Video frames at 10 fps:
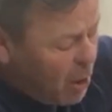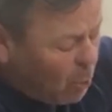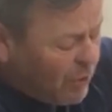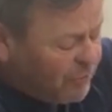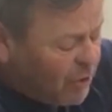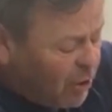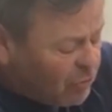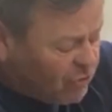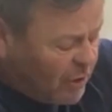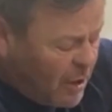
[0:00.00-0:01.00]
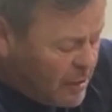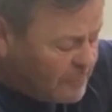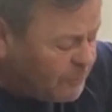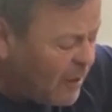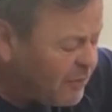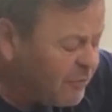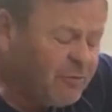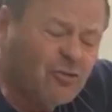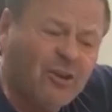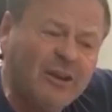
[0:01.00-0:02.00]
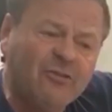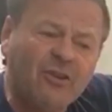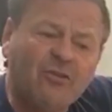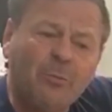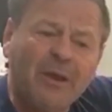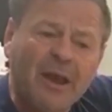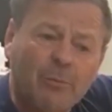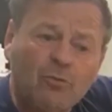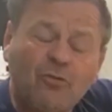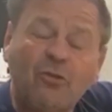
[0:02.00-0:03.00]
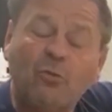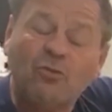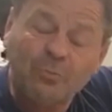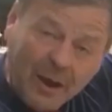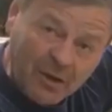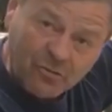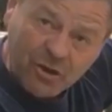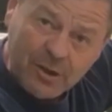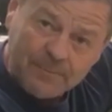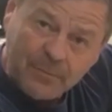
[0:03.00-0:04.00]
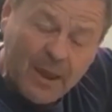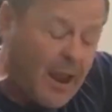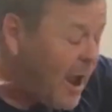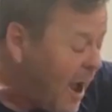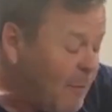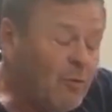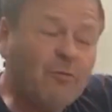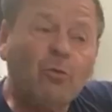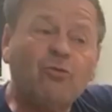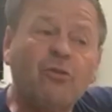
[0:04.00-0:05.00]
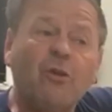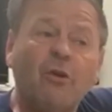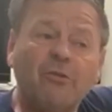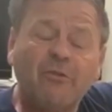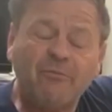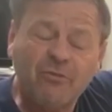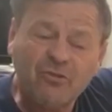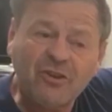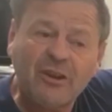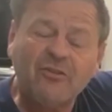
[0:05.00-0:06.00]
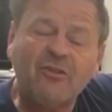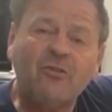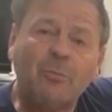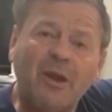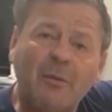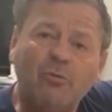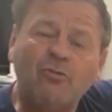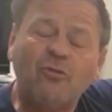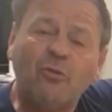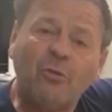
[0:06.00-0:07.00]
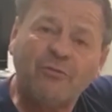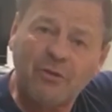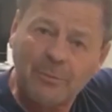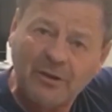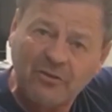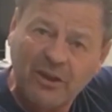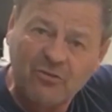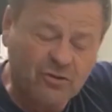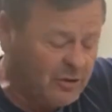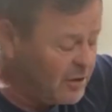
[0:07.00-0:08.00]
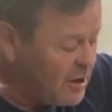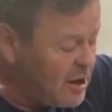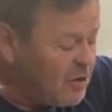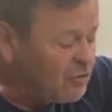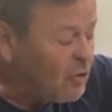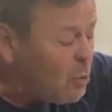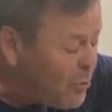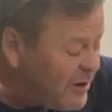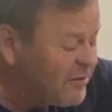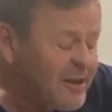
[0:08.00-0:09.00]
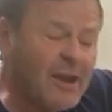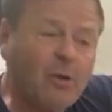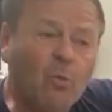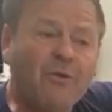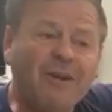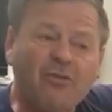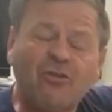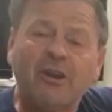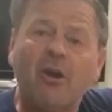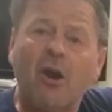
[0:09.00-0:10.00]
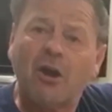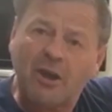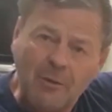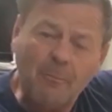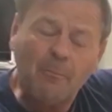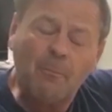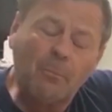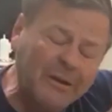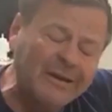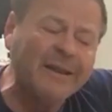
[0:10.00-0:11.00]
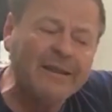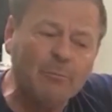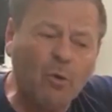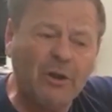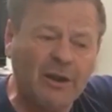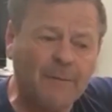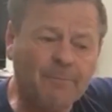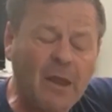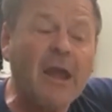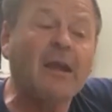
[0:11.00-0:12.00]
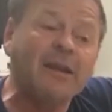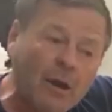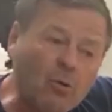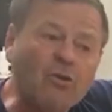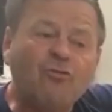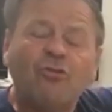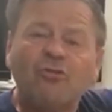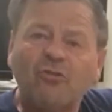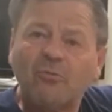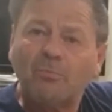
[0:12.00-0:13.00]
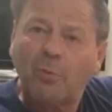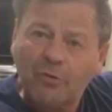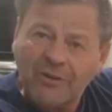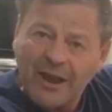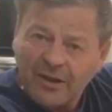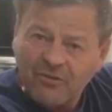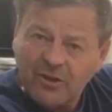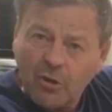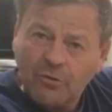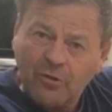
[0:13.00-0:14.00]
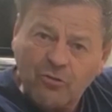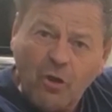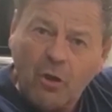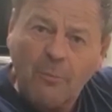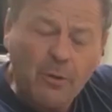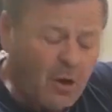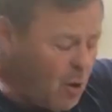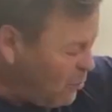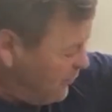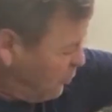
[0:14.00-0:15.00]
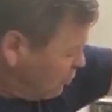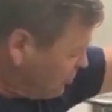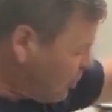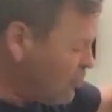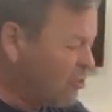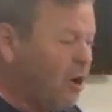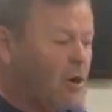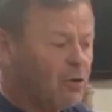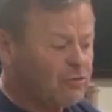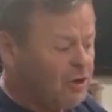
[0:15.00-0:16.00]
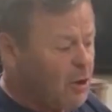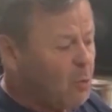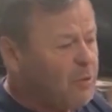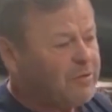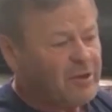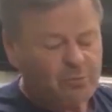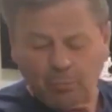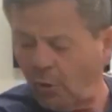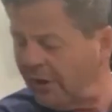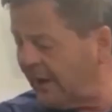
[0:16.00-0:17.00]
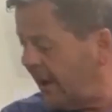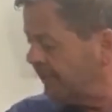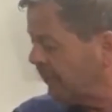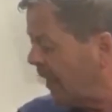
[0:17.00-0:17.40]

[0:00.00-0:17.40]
We've got the facility to be able to do sparging, and we've also got the facility to be able to do a fermentation. So we think we've actually got a complete boiler. Now, just to put the icing on the top, we've also got, with this boiler,